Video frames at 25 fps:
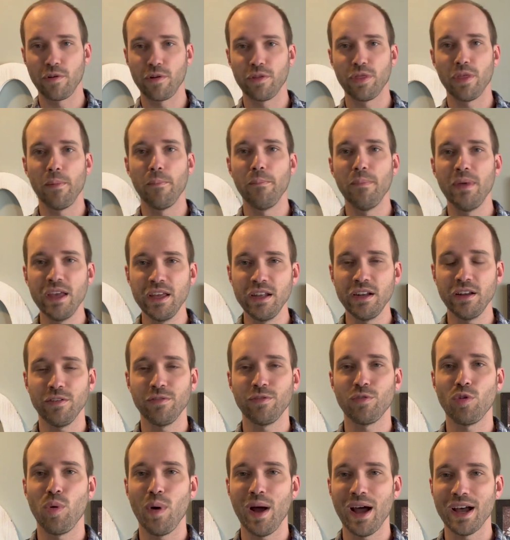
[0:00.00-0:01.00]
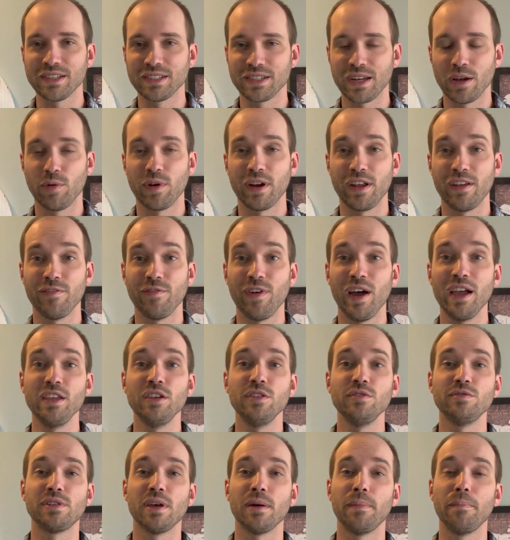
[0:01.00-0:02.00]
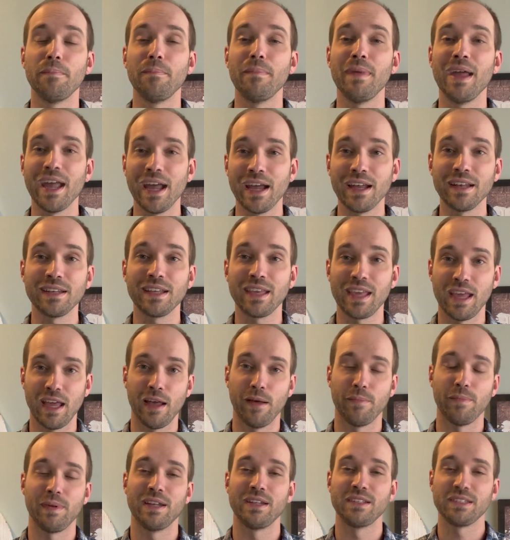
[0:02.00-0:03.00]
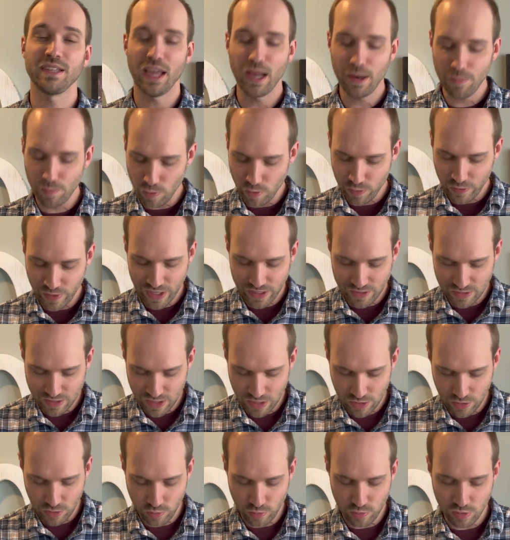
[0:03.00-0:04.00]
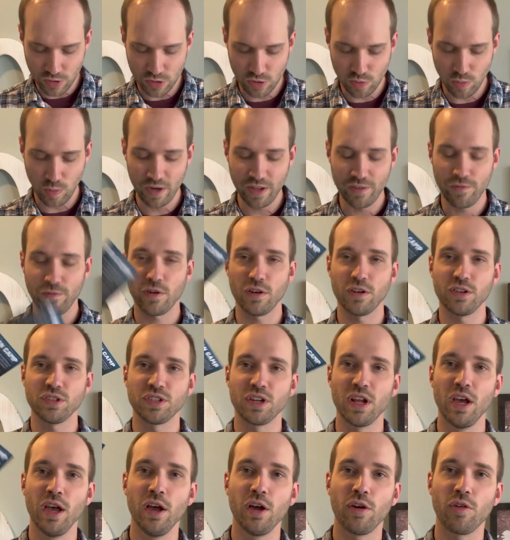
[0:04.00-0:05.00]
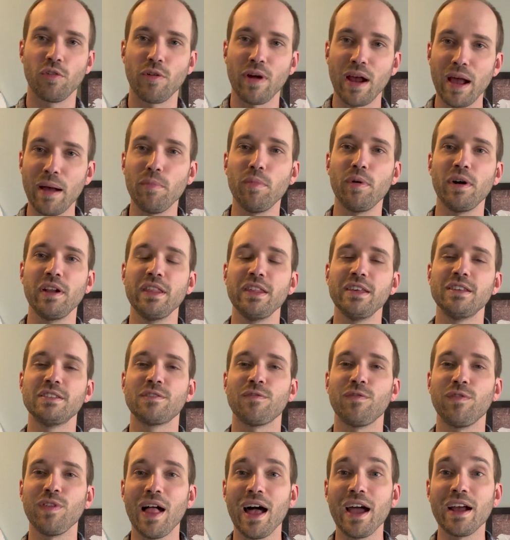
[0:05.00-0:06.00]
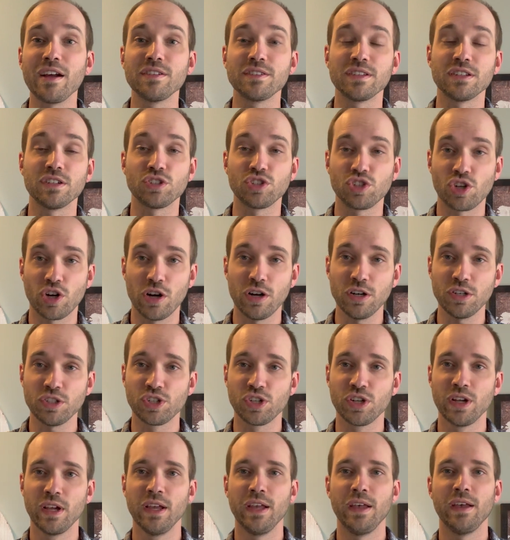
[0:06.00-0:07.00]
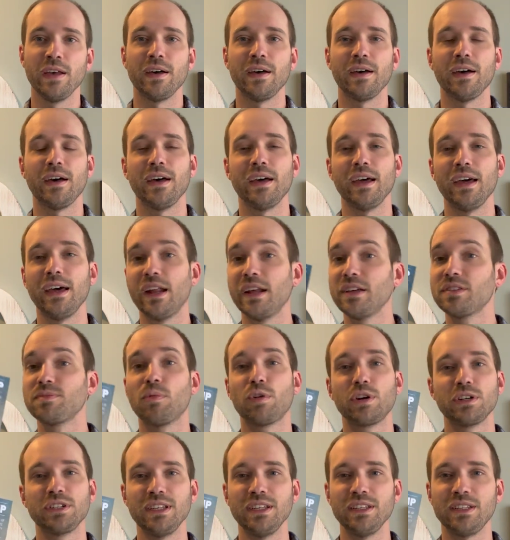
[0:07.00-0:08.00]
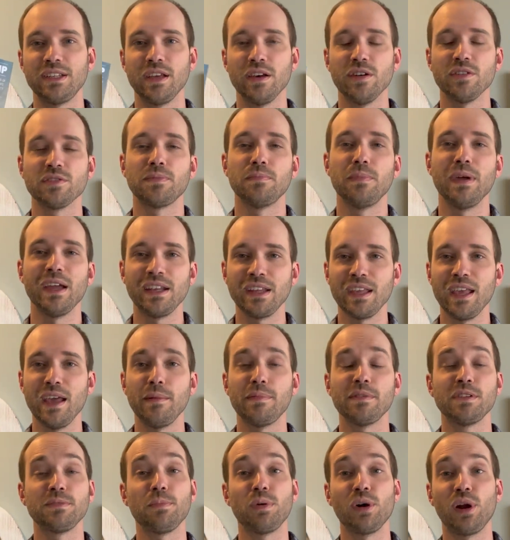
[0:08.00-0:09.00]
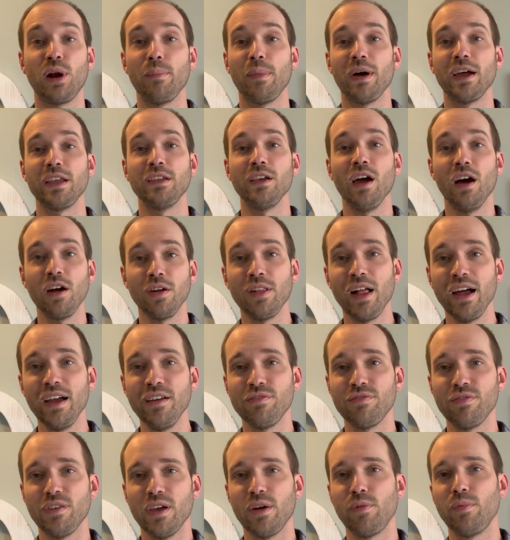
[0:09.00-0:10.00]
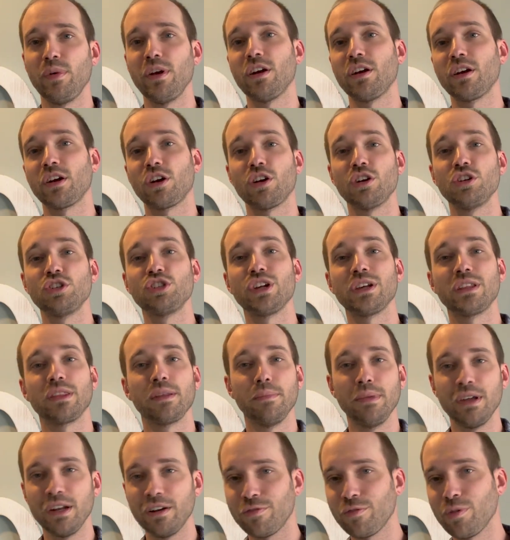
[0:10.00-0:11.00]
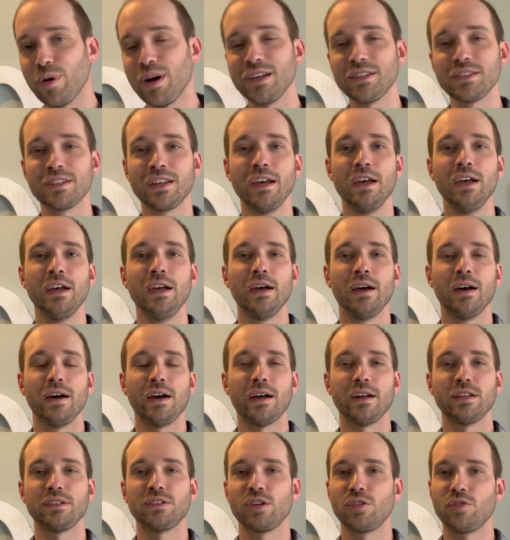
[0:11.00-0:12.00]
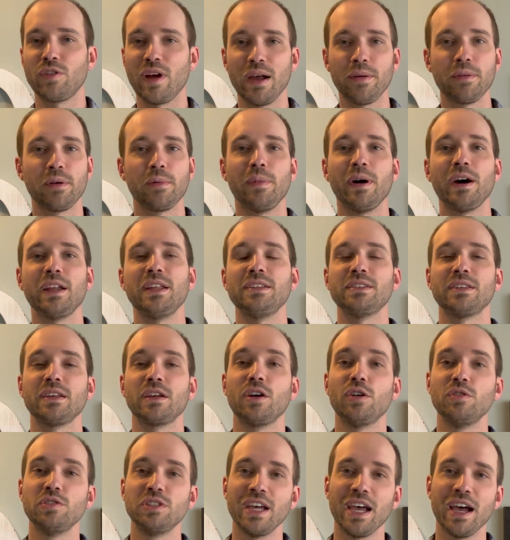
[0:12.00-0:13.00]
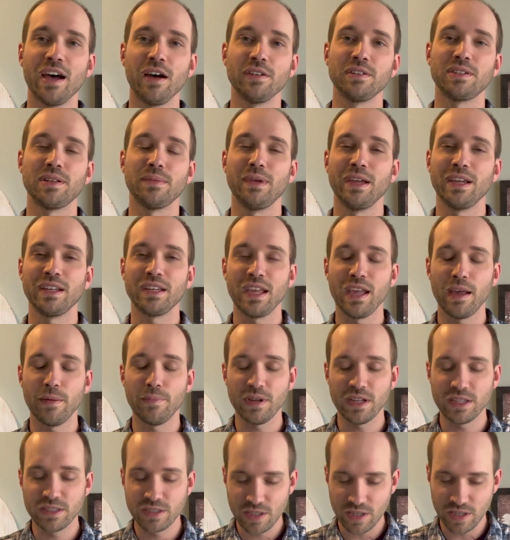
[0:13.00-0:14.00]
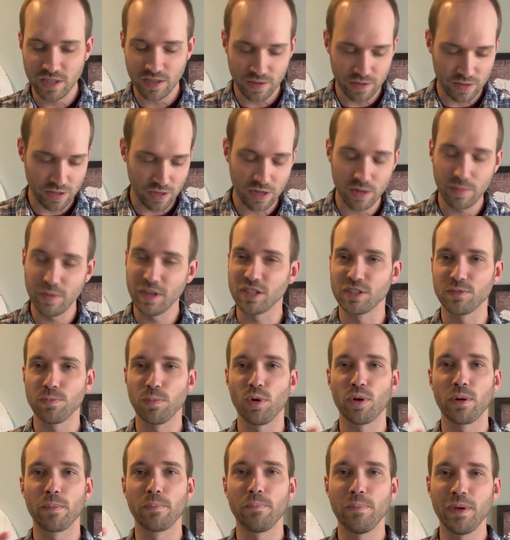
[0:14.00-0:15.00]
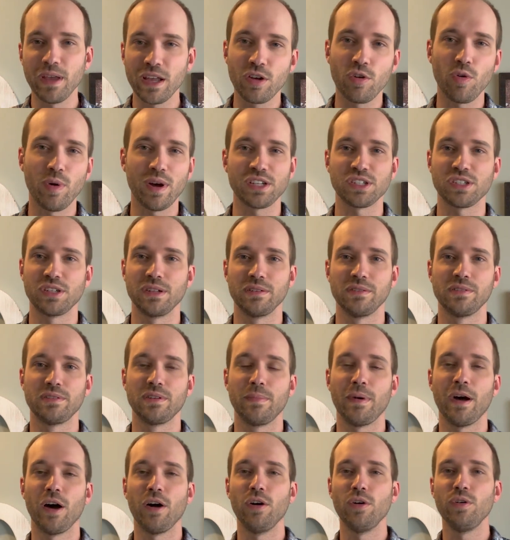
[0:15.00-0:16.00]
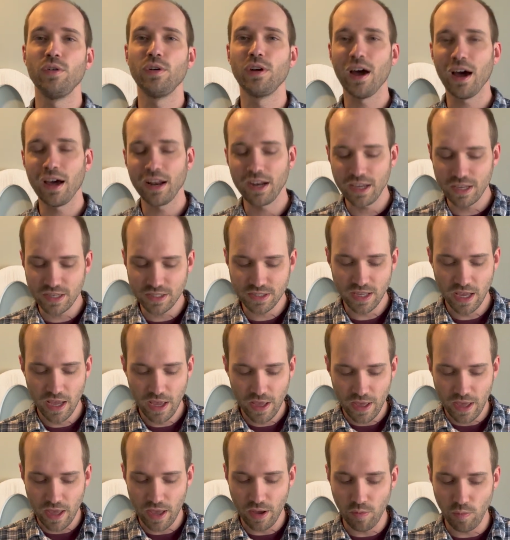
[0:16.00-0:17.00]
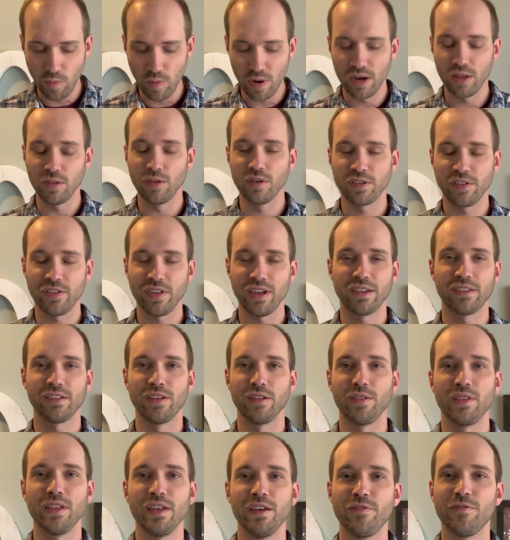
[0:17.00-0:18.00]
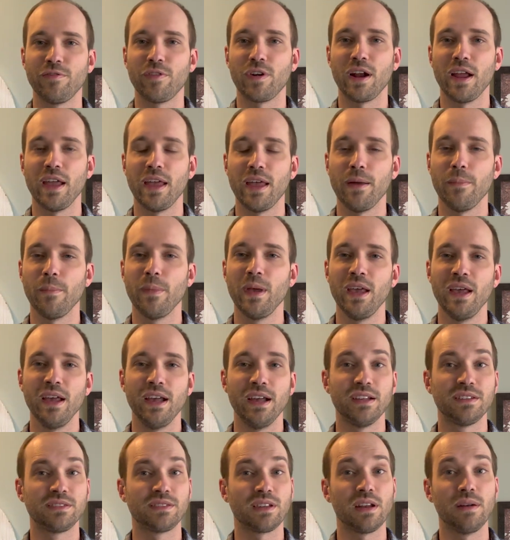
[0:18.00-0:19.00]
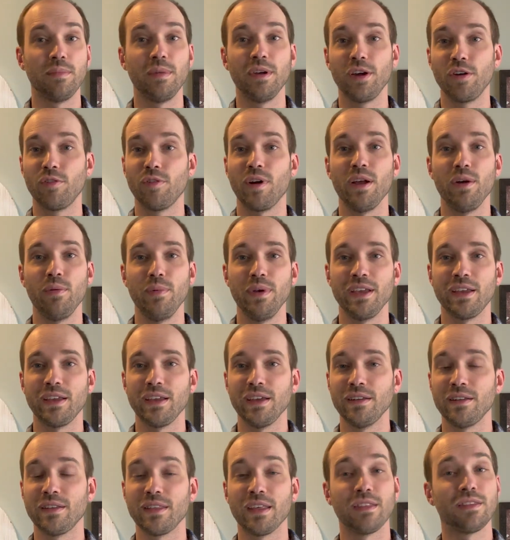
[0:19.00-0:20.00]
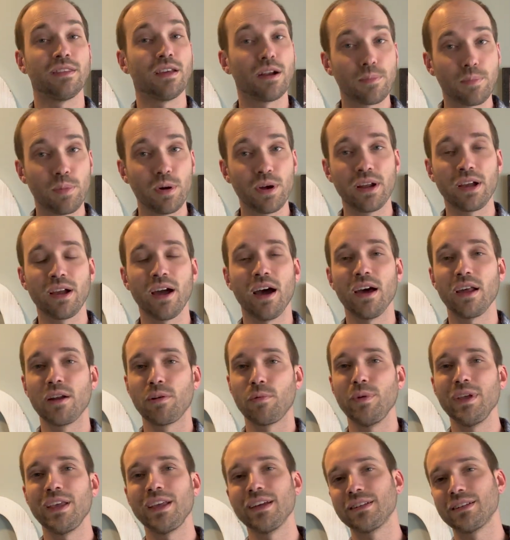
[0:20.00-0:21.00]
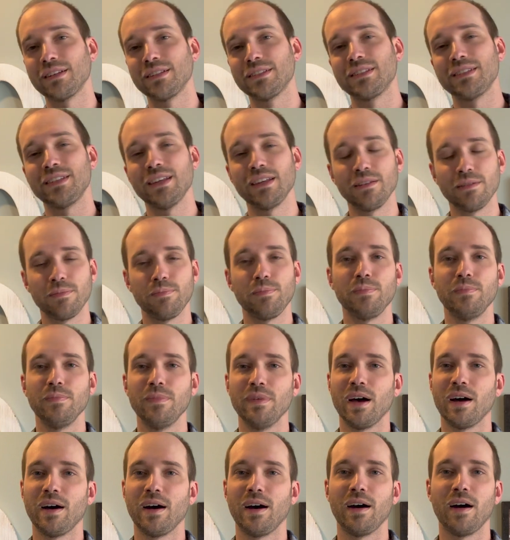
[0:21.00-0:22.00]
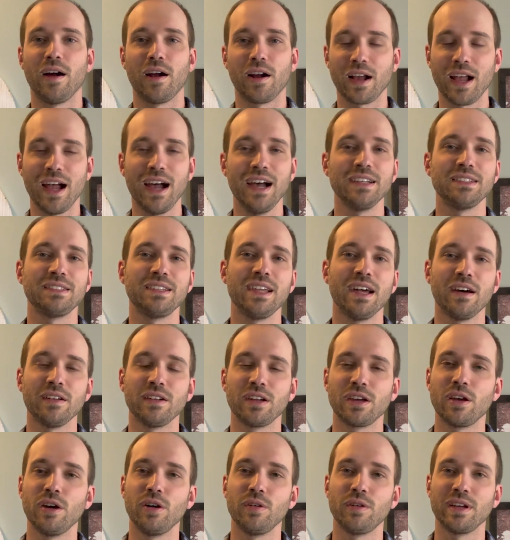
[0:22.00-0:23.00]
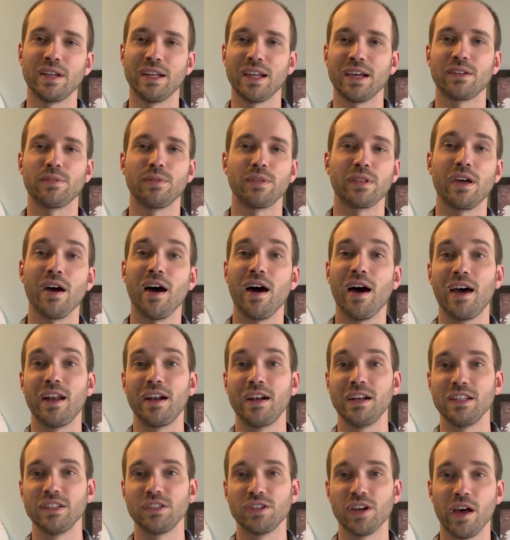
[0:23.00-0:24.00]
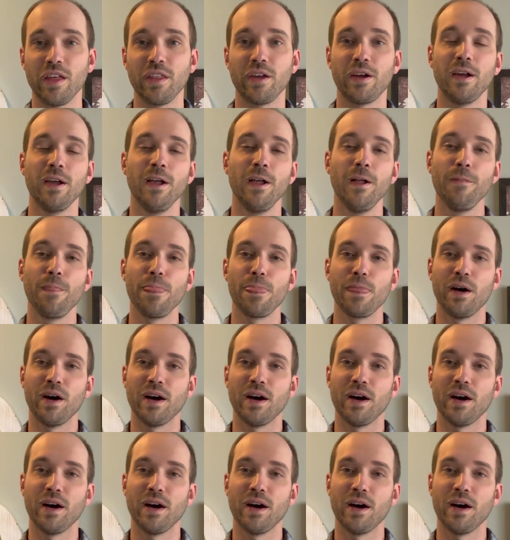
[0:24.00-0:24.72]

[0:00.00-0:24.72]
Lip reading: for the men of Quest, I want to invite you to Man Camp. It is April 19th through the 21st. Grab one of these flyers at church. It has more details. Man Camp is put on by Young Life, and we are encouraging the men of Quest to grab their buddies and go down to Man Camp. They're going to be exploring big questions about who God is and what it looks like to live for Him. It's going to be a great weekend that they're putting on, and we get to send our guys down to go connect with God and each other.